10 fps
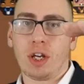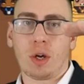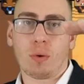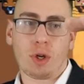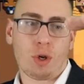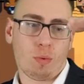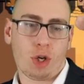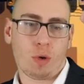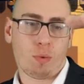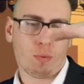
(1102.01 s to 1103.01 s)

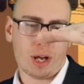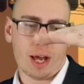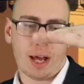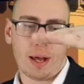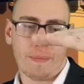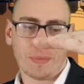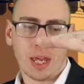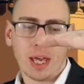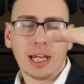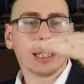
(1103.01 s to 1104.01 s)
You
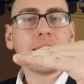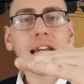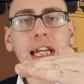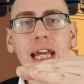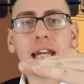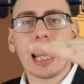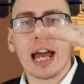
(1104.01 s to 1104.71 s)
lean in